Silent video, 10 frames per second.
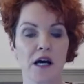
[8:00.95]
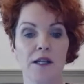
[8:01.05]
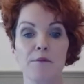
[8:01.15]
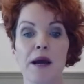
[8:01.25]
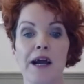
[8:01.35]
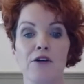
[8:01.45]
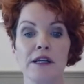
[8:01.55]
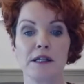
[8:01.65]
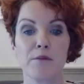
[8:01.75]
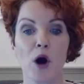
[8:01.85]
on
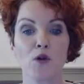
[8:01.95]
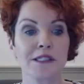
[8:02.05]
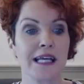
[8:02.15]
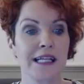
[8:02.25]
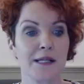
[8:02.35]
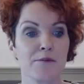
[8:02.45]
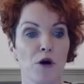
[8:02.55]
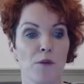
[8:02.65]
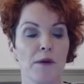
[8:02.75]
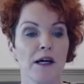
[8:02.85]
empowering the postnatal
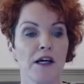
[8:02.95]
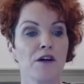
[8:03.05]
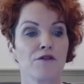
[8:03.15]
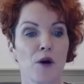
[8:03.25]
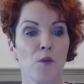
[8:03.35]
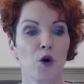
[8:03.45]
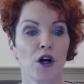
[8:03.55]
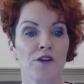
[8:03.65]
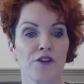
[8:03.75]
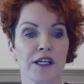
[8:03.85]
mum from
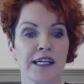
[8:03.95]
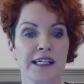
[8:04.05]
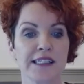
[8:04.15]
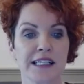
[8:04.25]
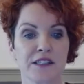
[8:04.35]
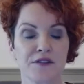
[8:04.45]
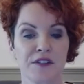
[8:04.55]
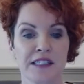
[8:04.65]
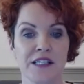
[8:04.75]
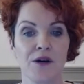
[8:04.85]
work for years as a
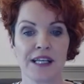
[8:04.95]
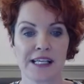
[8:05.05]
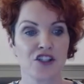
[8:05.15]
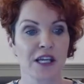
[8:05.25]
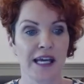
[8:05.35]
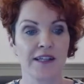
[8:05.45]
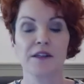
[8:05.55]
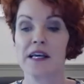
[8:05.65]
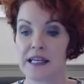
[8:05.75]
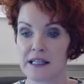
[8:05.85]
physio and educating
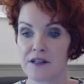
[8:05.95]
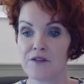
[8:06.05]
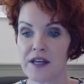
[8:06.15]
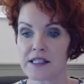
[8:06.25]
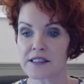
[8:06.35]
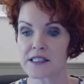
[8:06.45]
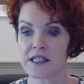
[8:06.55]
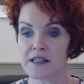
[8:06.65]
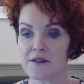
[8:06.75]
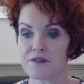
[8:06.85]
in the field.
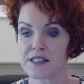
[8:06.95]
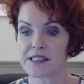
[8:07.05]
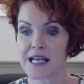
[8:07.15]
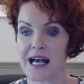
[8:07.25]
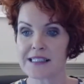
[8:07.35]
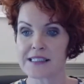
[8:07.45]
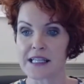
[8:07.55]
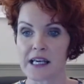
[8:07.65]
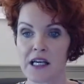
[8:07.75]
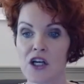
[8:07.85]

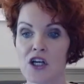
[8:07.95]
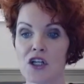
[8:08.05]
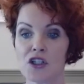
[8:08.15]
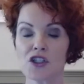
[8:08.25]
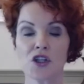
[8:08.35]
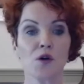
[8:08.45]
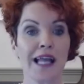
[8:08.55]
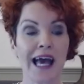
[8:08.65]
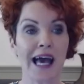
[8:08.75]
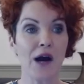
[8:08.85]
Fantastic. So
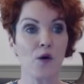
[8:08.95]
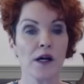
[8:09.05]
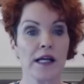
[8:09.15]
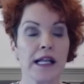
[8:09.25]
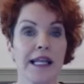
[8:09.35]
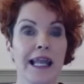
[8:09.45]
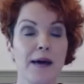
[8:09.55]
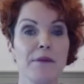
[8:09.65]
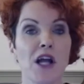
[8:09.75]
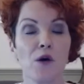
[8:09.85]
now
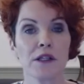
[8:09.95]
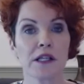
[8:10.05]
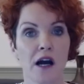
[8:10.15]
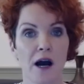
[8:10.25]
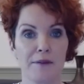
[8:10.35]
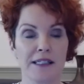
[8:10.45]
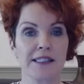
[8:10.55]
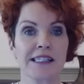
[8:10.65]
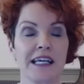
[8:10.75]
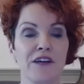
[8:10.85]
let me know in the
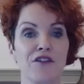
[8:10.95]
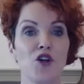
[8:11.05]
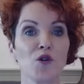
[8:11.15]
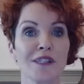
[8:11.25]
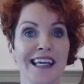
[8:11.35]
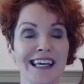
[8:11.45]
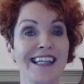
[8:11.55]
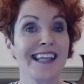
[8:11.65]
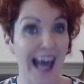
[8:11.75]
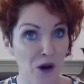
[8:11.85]
comments if you think
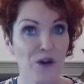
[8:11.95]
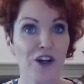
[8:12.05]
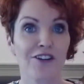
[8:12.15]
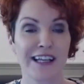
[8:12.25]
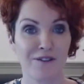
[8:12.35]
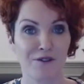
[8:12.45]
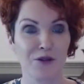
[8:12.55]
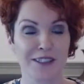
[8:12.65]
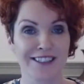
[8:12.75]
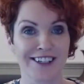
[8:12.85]
now you're an
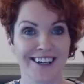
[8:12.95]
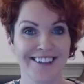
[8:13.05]
influencer.